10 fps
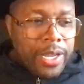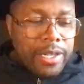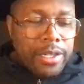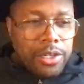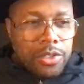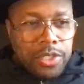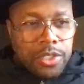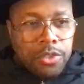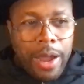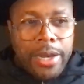And then there's
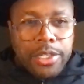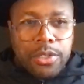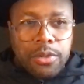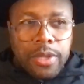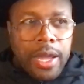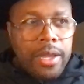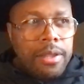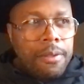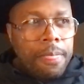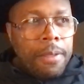this gratitude
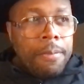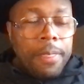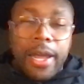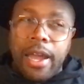that